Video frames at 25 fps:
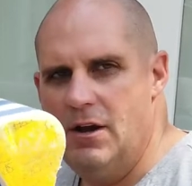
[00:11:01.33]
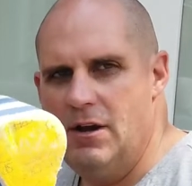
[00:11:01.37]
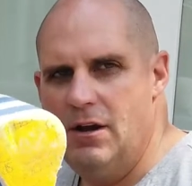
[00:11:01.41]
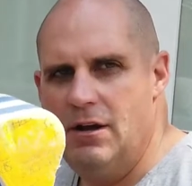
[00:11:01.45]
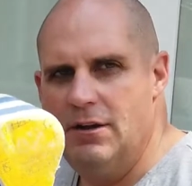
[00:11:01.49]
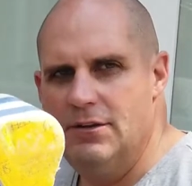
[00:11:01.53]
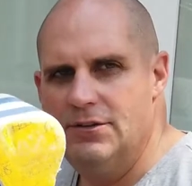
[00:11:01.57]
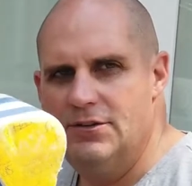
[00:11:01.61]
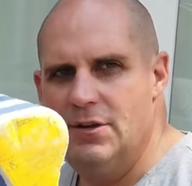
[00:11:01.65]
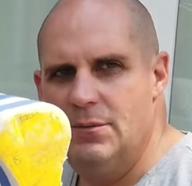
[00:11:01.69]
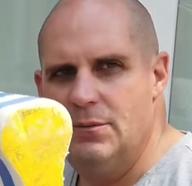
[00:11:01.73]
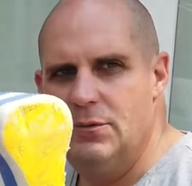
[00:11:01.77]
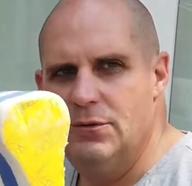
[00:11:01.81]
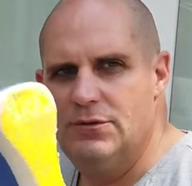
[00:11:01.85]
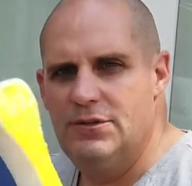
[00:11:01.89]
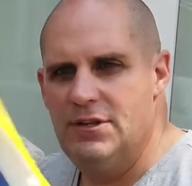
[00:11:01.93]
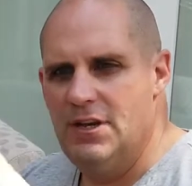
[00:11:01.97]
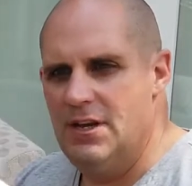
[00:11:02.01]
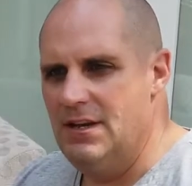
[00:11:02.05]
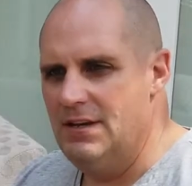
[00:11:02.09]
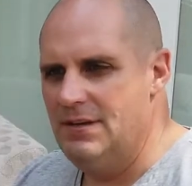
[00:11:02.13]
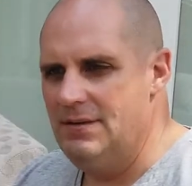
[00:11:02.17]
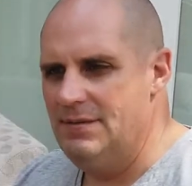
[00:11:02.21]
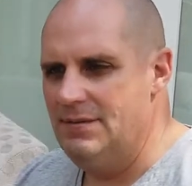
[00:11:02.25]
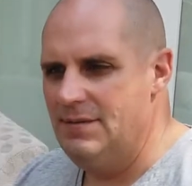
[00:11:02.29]
can't tumble
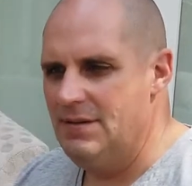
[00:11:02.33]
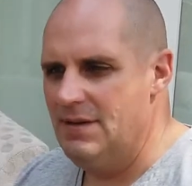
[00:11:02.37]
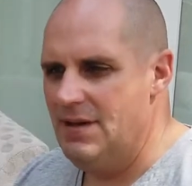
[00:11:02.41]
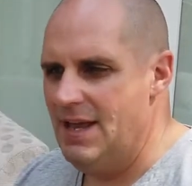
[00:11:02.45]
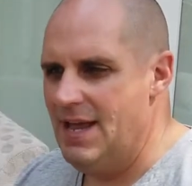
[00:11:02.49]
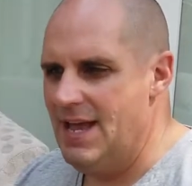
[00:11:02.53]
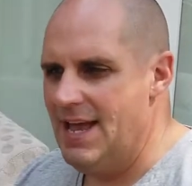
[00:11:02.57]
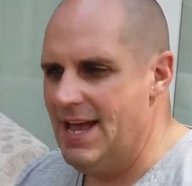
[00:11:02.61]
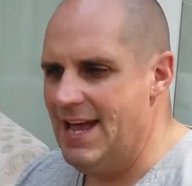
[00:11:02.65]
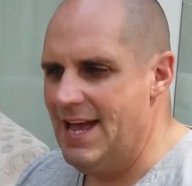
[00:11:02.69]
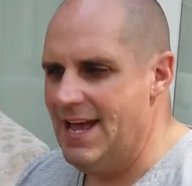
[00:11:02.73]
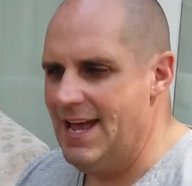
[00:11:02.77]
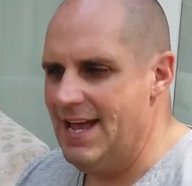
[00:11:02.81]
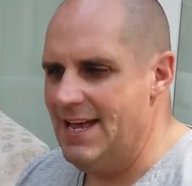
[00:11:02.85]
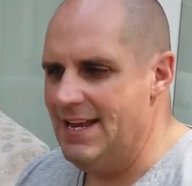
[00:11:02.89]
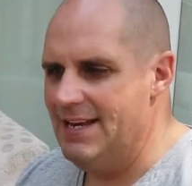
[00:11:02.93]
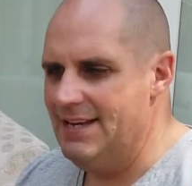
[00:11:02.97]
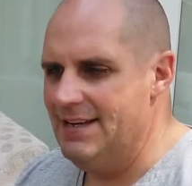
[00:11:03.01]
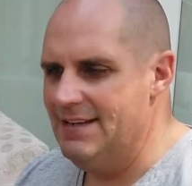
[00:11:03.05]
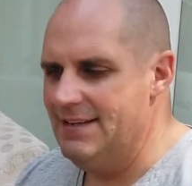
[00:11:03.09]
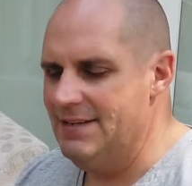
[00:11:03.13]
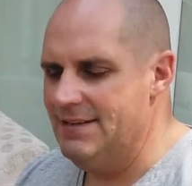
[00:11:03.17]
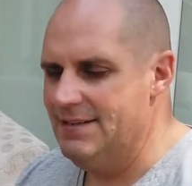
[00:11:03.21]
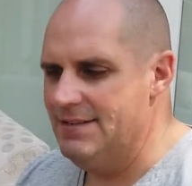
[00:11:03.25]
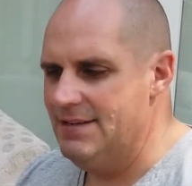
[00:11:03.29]
turn,
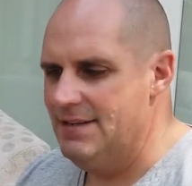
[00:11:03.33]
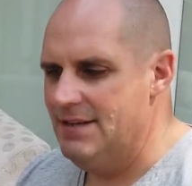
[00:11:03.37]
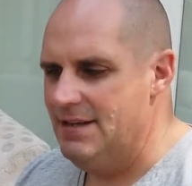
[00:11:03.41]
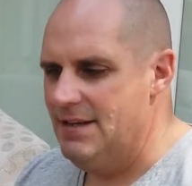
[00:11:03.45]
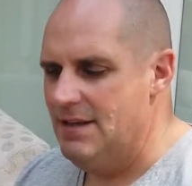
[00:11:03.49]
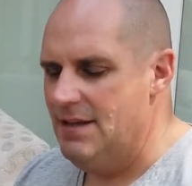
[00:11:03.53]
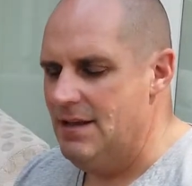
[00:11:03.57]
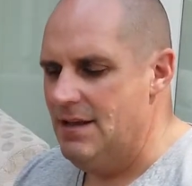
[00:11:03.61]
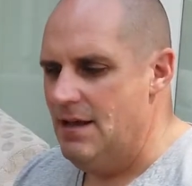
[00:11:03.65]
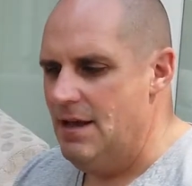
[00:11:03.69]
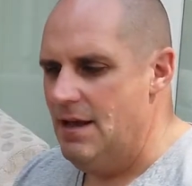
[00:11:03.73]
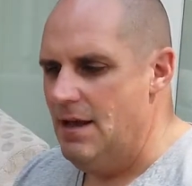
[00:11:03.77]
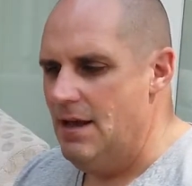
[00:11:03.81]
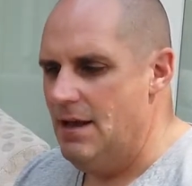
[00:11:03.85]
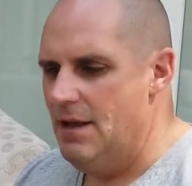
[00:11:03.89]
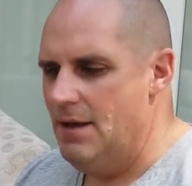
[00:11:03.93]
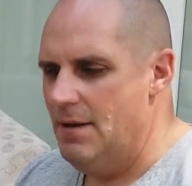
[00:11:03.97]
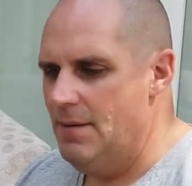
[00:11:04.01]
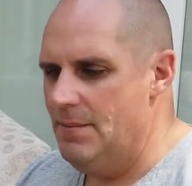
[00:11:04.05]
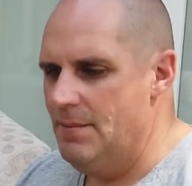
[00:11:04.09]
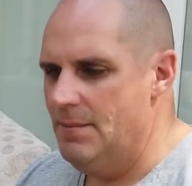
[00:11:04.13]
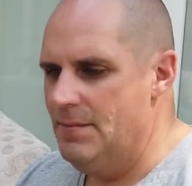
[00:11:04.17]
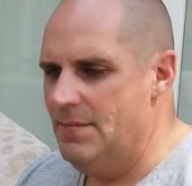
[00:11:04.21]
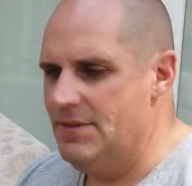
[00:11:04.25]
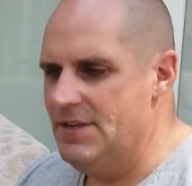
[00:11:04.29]
and
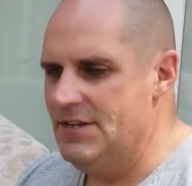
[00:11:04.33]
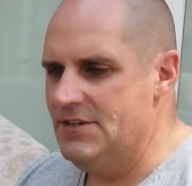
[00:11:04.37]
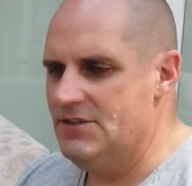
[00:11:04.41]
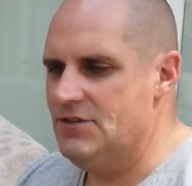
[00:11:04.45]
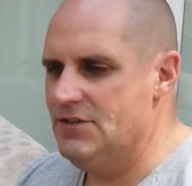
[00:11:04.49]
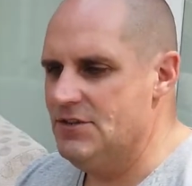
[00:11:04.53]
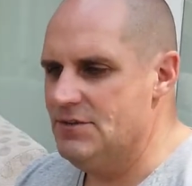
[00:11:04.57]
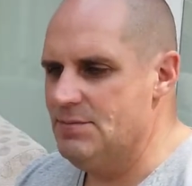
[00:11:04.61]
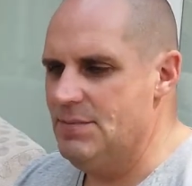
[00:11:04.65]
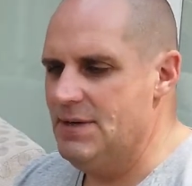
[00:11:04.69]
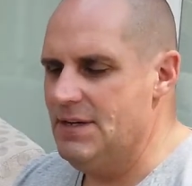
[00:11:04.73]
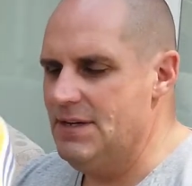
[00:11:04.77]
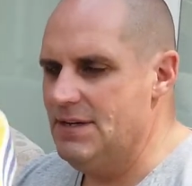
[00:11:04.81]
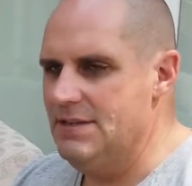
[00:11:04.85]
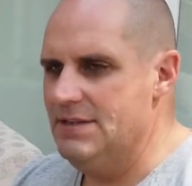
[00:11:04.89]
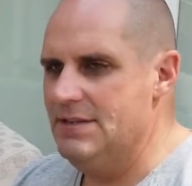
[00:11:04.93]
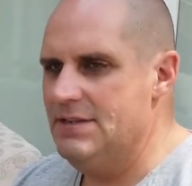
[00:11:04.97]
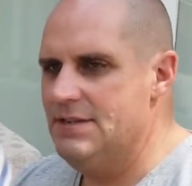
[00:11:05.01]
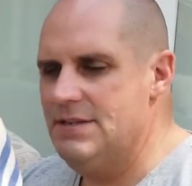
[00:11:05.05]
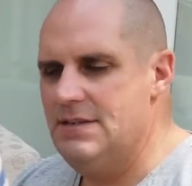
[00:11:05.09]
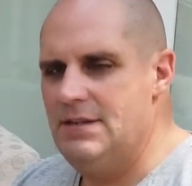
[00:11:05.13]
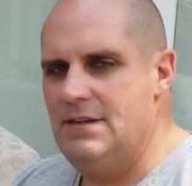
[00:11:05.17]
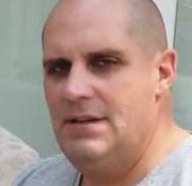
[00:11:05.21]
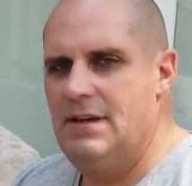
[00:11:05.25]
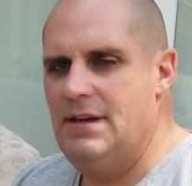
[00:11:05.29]
this just
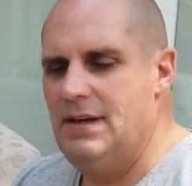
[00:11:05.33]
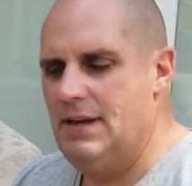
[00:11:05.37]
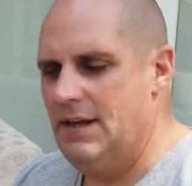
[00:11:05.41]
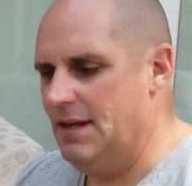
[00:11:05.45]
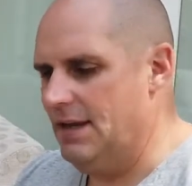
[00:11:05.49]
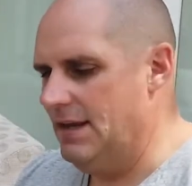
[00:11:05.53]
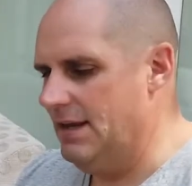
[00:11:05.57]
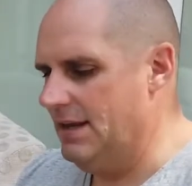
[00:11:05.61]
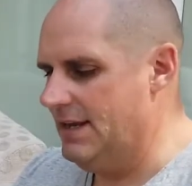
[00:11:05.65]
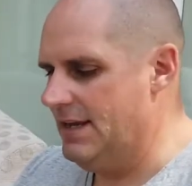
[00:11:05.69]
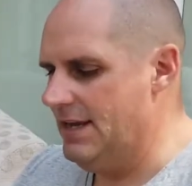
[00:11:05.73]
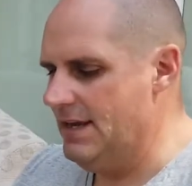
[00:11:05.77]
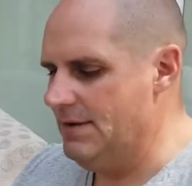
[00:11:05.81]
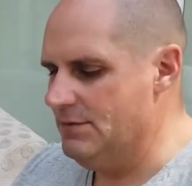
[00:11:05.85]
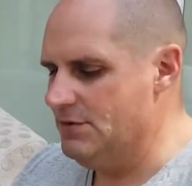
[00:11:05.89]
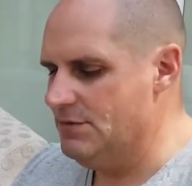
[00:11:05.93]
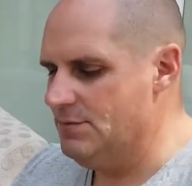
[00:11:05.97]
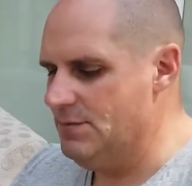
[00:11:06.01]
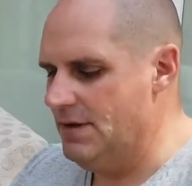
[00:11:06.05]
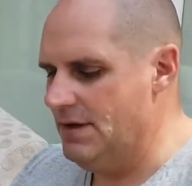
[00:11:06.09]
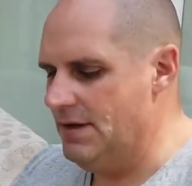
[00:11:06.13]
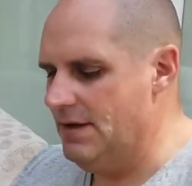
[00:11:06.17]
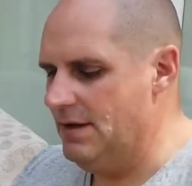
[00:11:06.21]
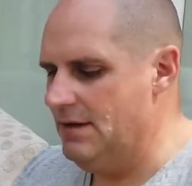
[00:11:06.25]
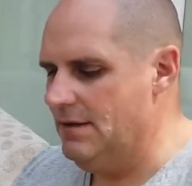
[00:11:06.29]
means it keeps
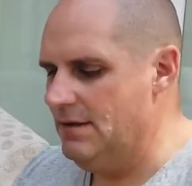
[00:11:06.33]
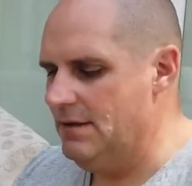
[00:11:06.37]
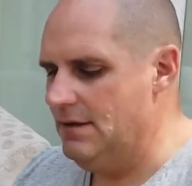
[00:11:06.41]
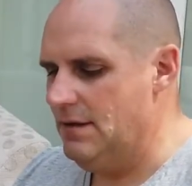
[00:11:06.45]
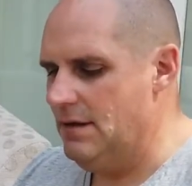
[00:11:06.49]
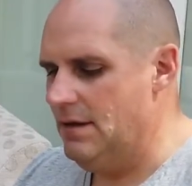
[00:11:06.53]
me